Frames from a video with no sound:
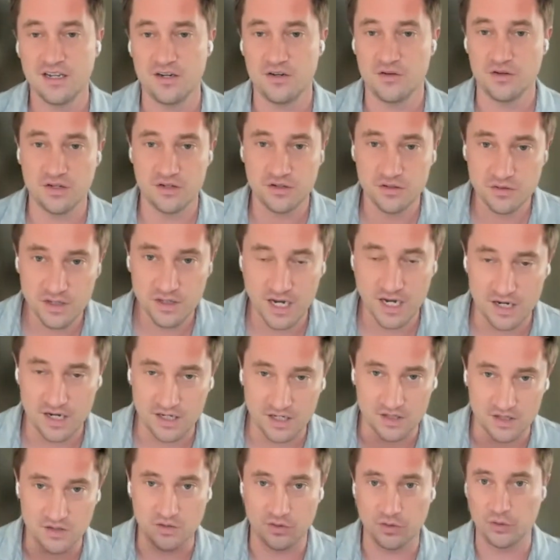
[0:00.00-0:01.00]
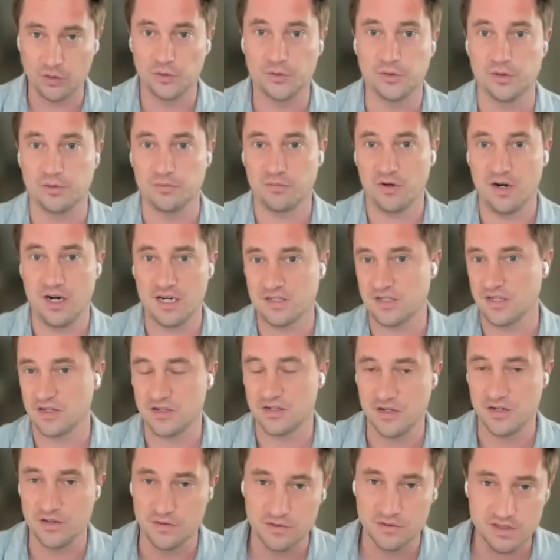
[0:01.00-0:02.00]
And you can do that in older
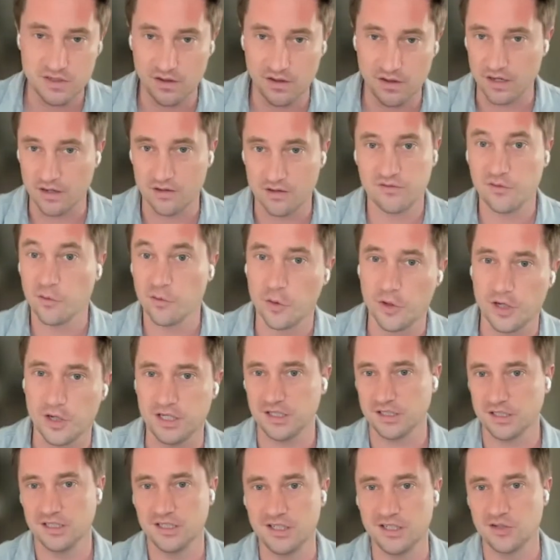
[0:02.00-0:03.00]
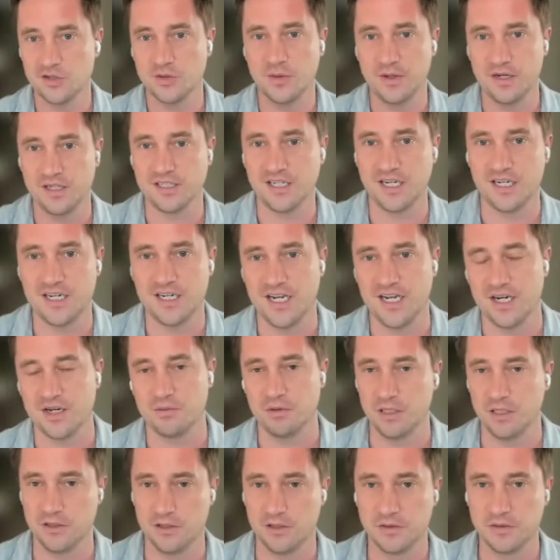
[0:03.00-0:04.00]
process nodes like 40 and 28
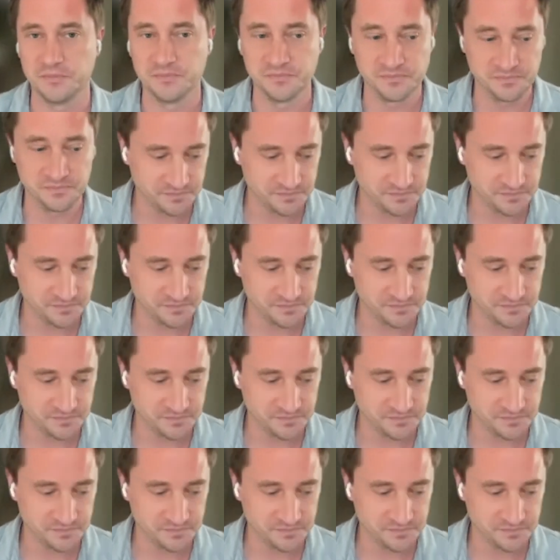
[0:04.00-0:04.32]
nanometer.